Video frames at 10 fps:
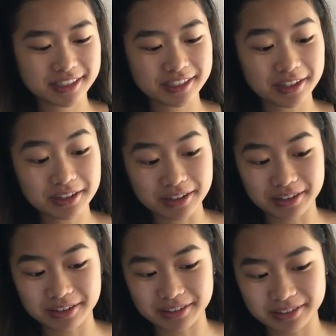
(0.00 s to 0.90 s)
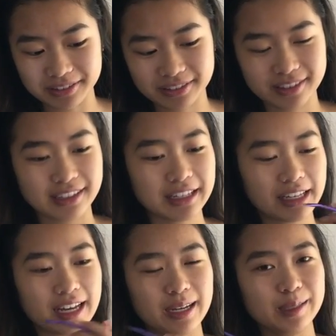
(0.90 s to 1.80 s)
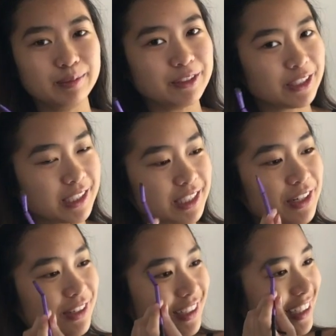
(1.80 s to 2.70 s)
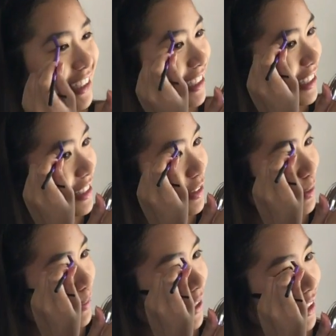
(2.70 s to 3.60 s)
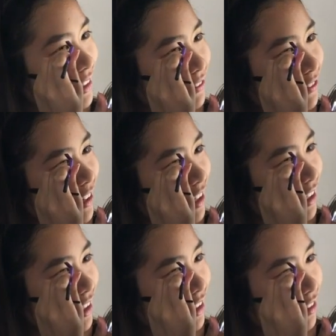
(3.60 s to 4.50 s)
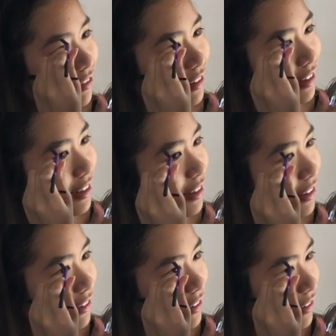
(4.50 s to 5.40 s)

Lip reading: So I'm just going to do my right eyebrow.